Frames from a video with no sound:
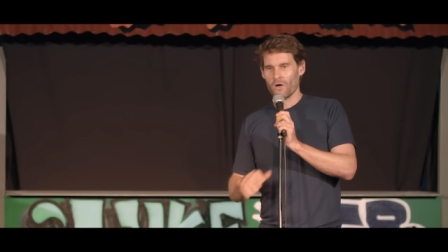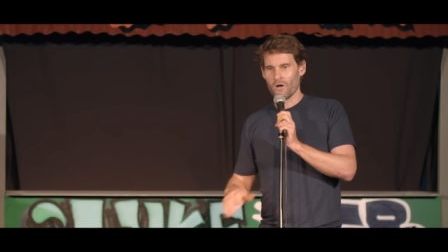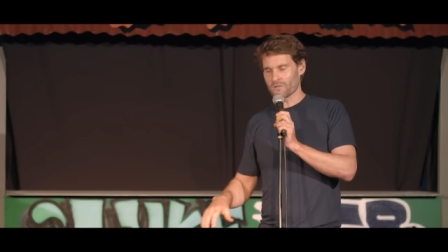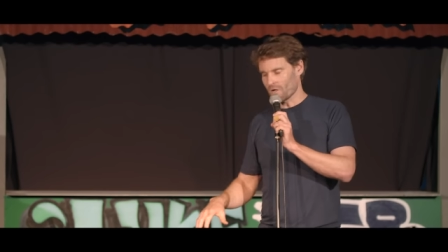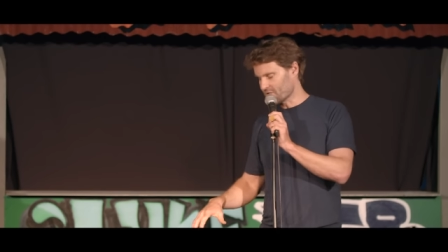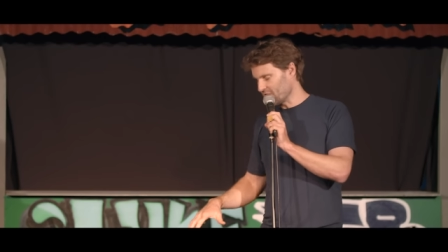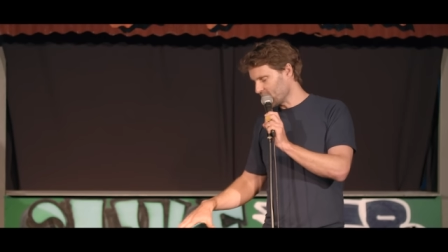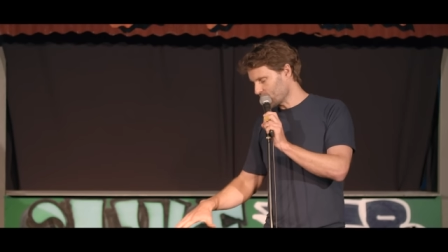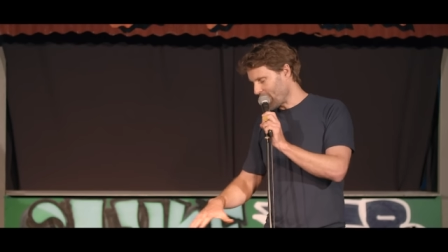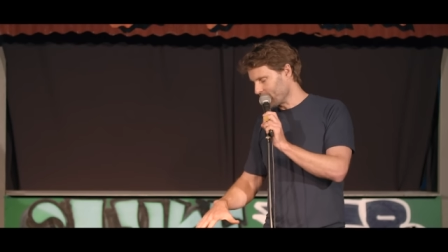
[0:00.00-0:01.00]
I was, I was in
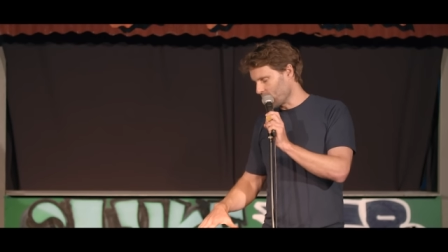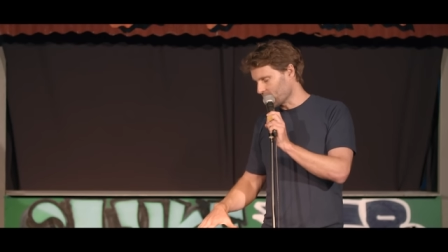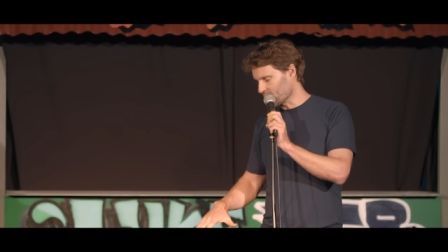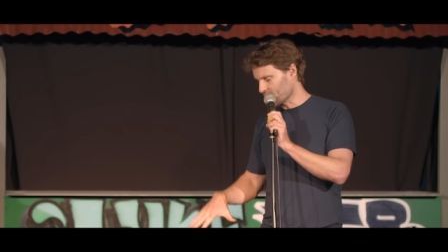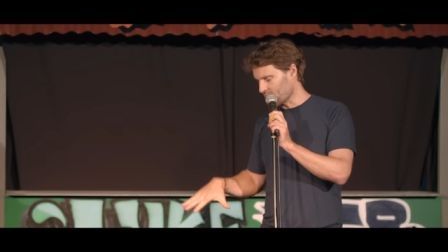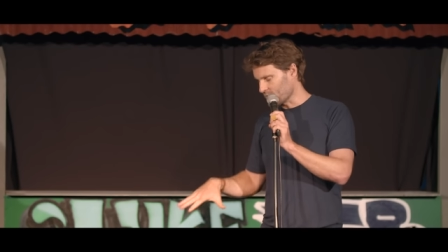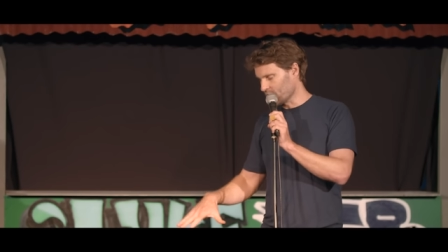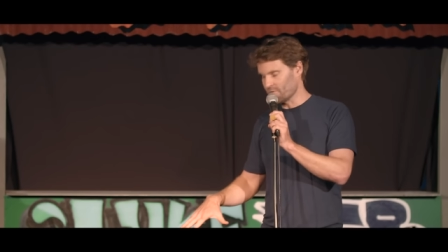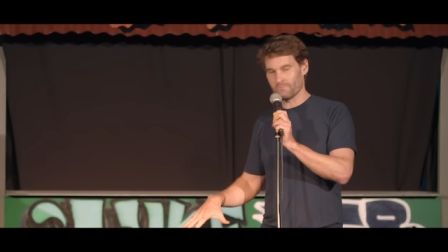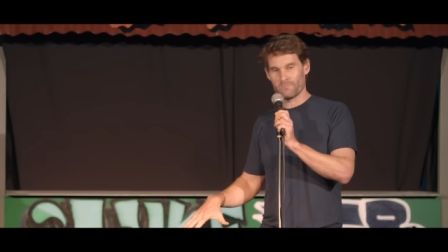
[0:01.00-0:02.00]
this one, right, just sitting
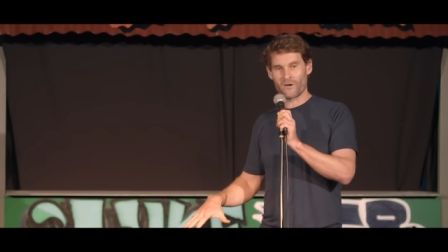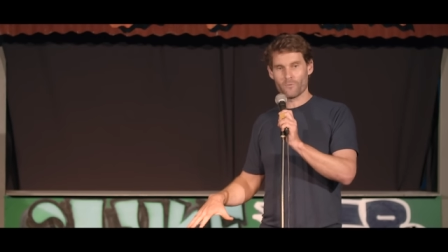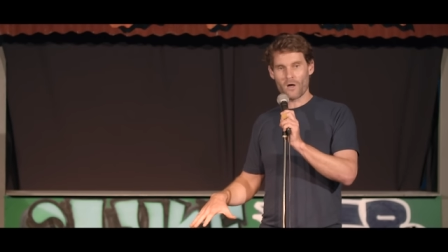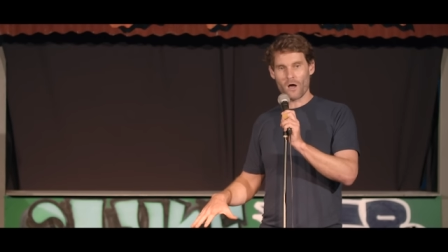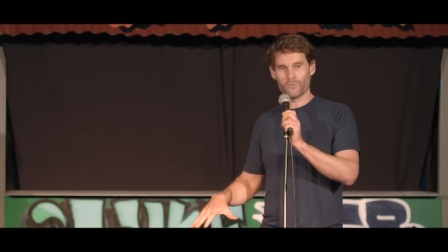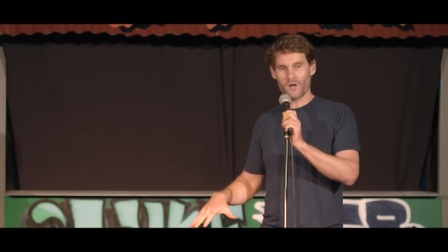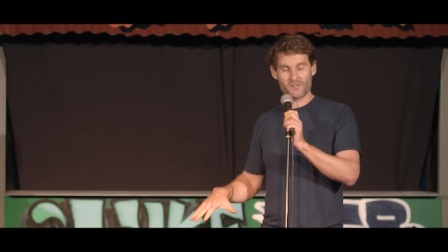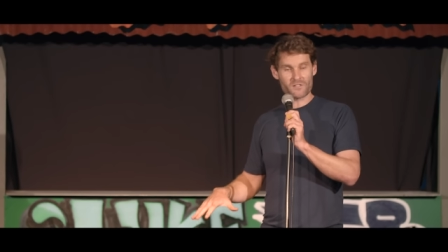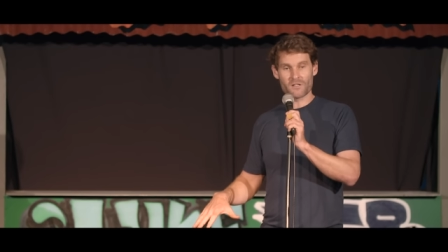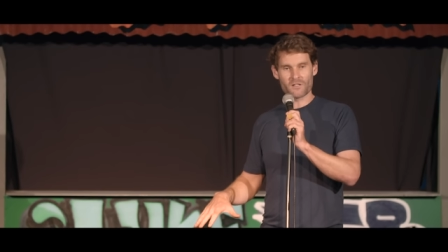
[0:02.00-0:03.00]
on the metal bowl, no
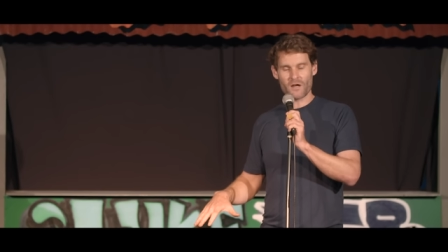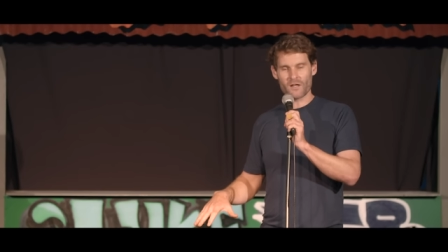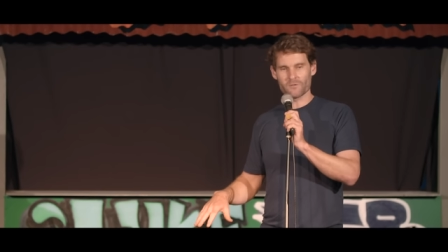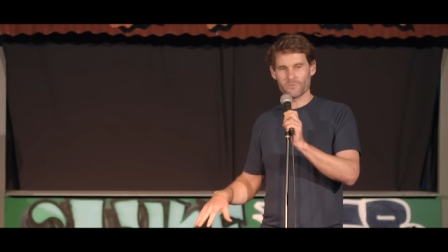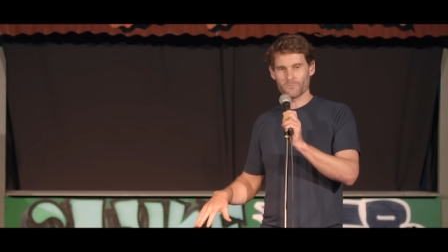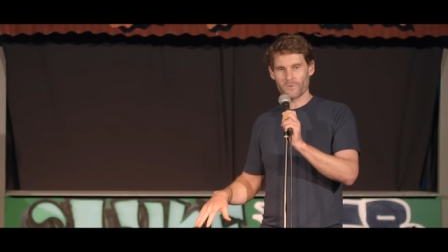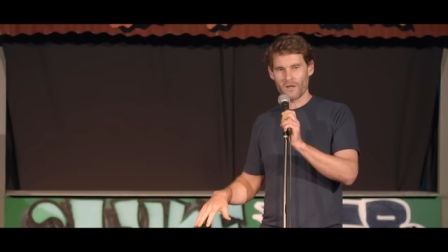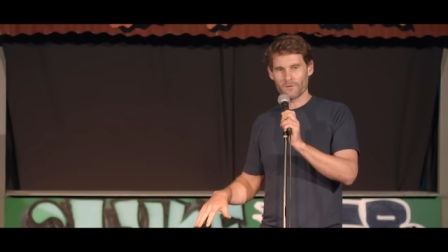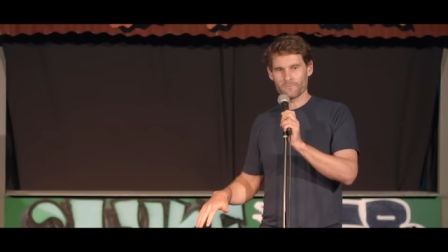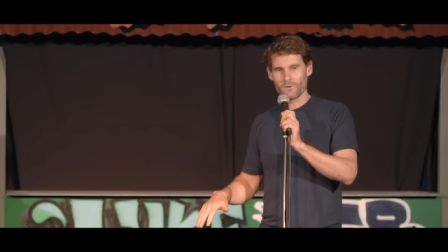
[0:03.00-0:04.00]
seat, cut out the
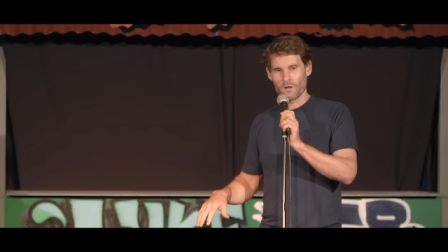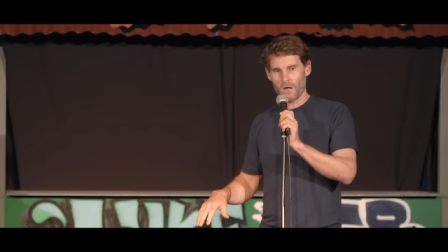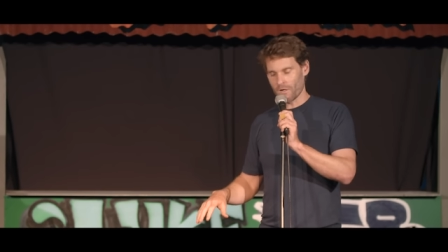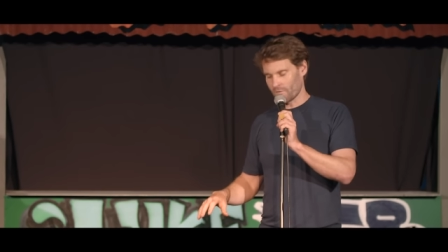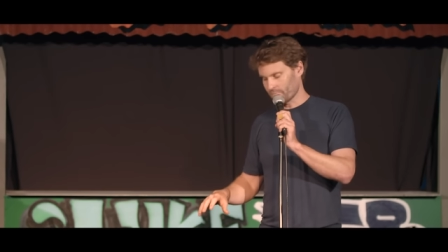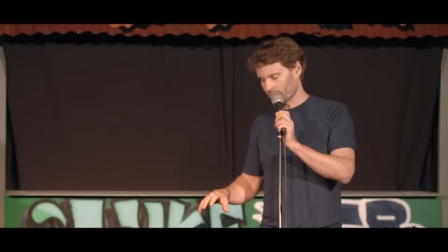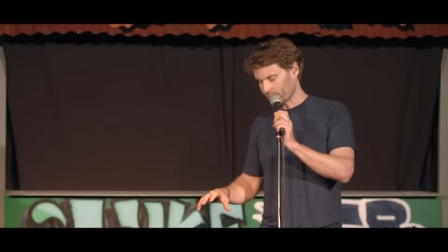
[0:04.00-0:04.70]
middleman, and